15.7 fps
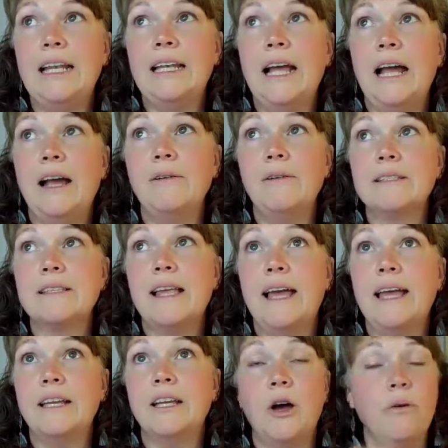And I
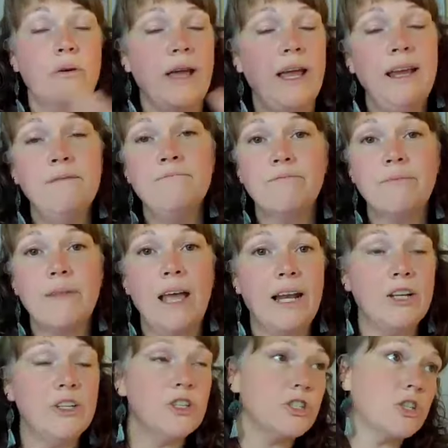was like, okay.
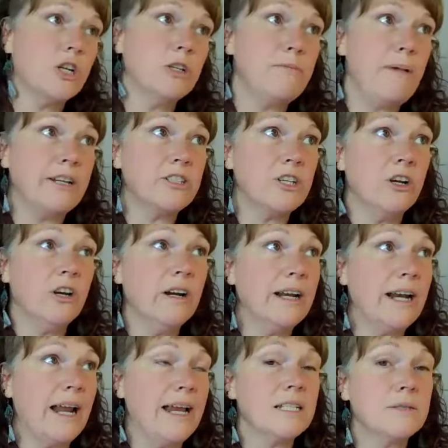And I just turned back to
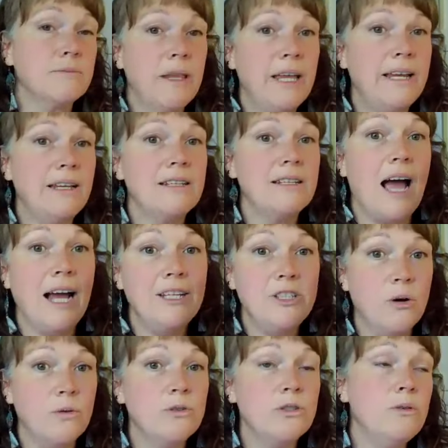her and I explained,
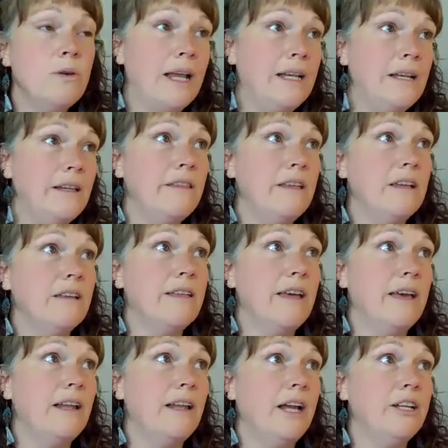I don't do
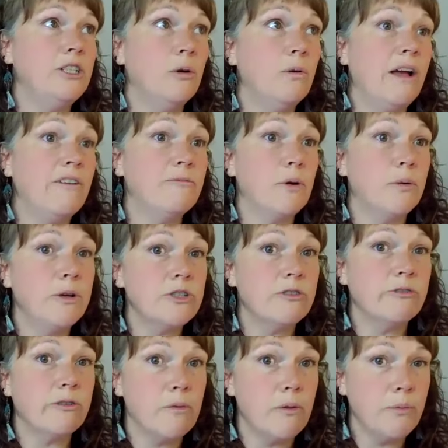anything that I don't have
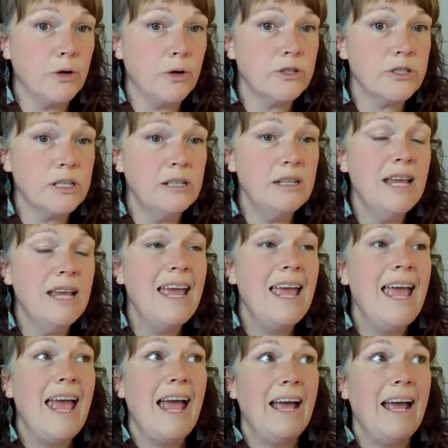permission from the person.
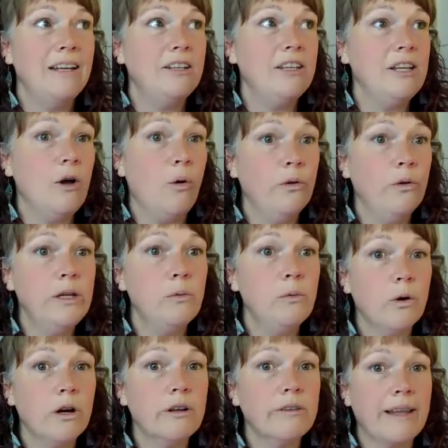And the
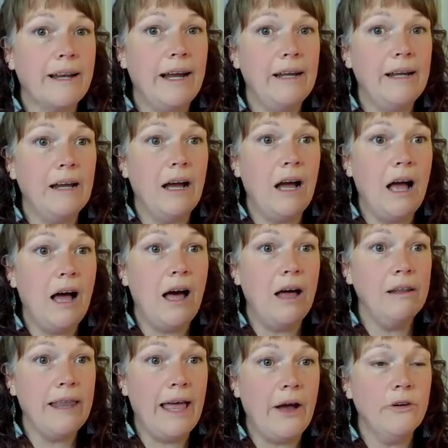only work that I
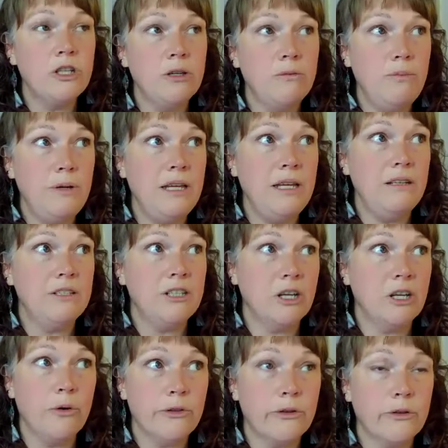allow to
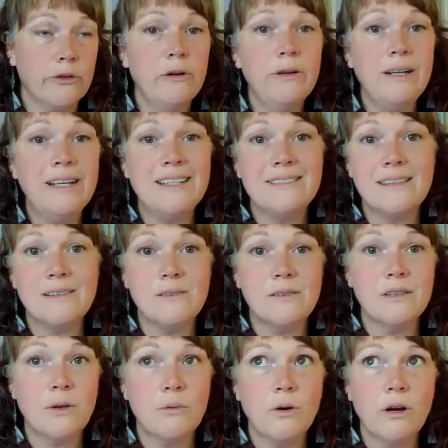go through is
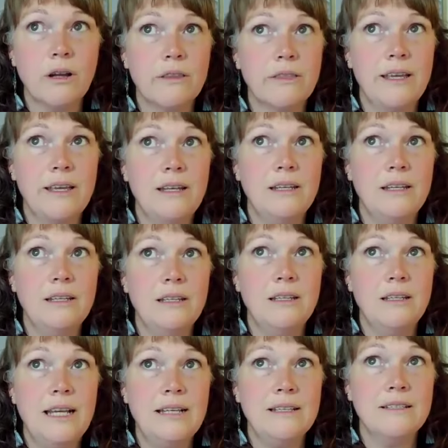the work that
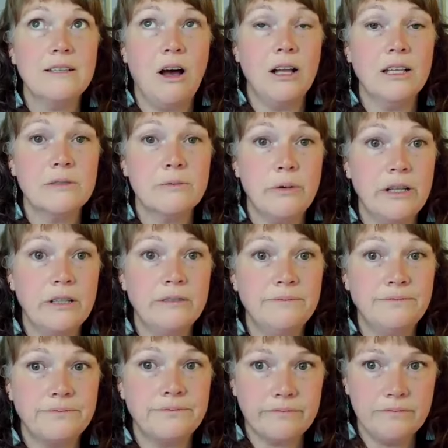is God's
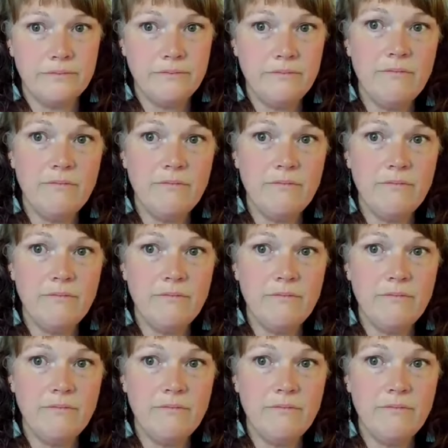will.